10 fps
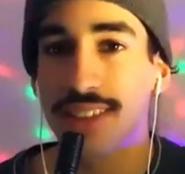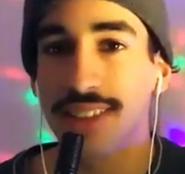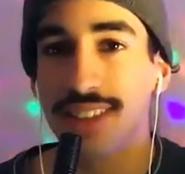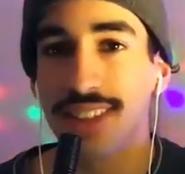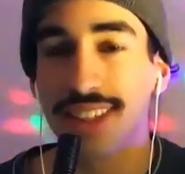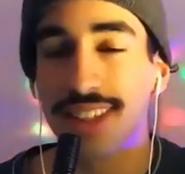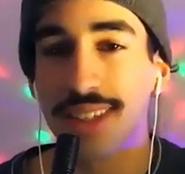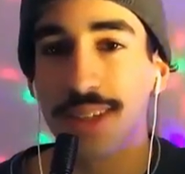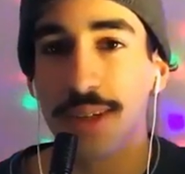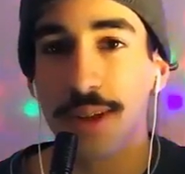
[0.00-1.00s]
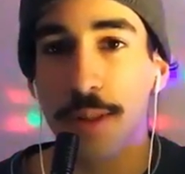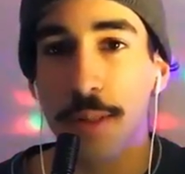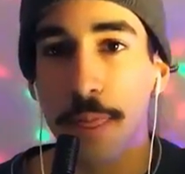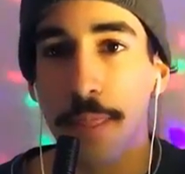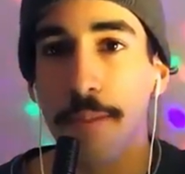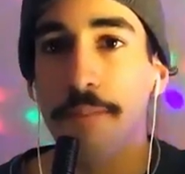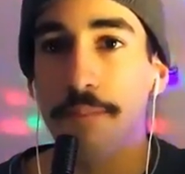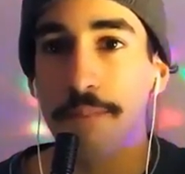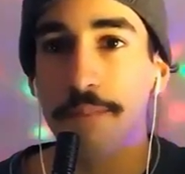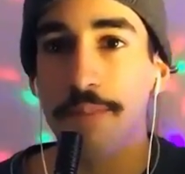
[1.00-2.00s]
I don't think H3H3 is
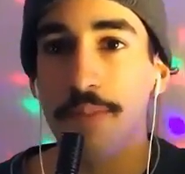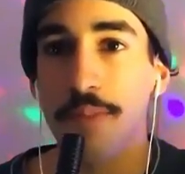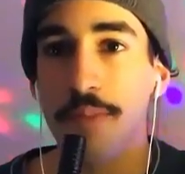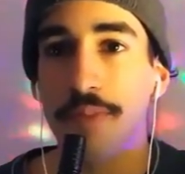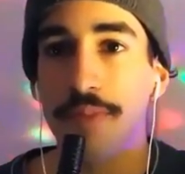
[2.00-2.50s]
like massively,